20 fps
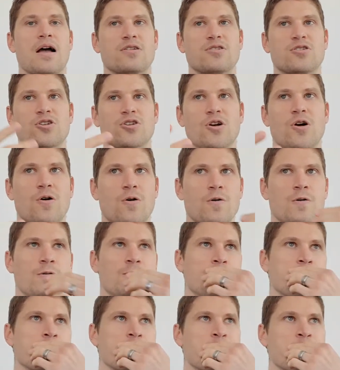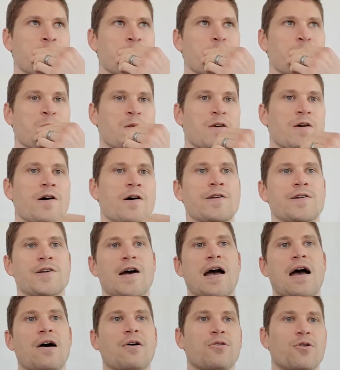and shown kind of
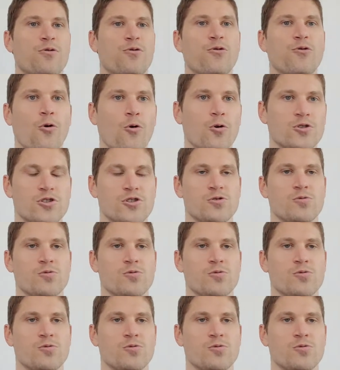how the forces